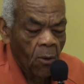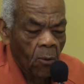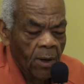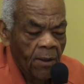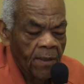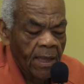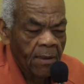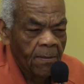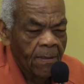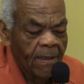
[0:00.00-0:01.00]
One of
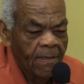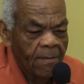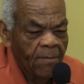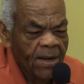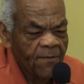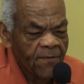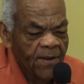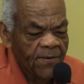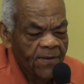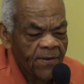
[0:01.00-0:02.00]
the
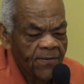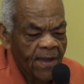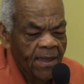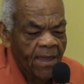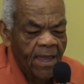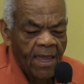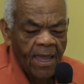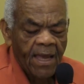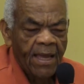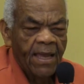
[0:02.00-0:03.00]
benefits is that
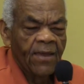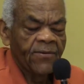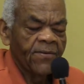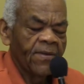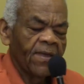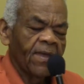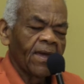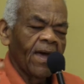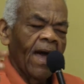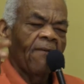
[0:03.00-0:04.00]
is
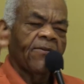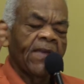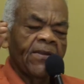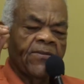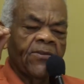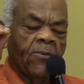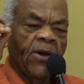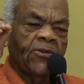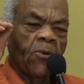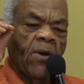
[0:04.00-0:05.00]
I've seen a
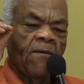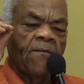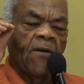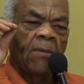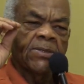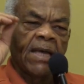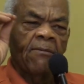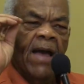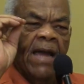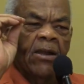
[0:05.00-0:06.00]
situation where farmers
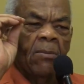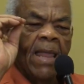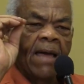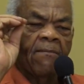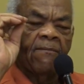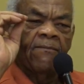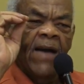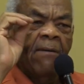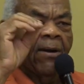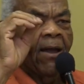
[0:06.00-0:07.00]
have gotten up like
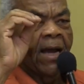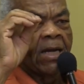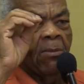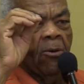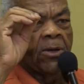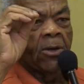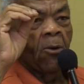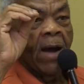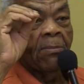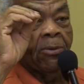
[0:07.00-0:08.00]
5 o'clock in the morning to
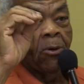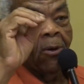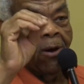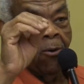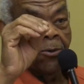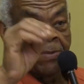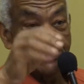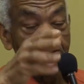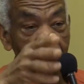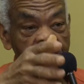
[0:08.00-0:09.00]
go out and pull corn,
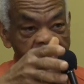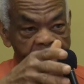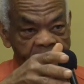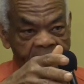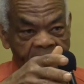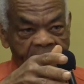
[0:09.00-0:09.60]
especially during the heat,